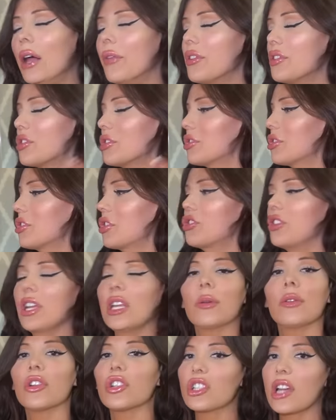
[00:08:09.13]
This is just a
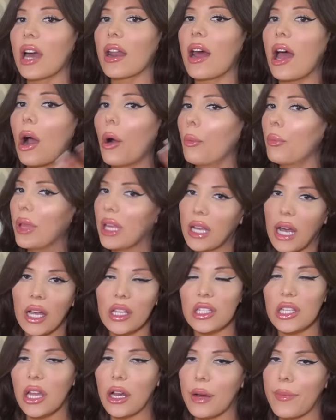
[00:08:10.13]
genuine shout out
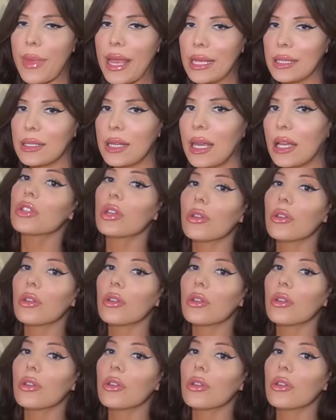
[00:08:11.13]
because they're amazing.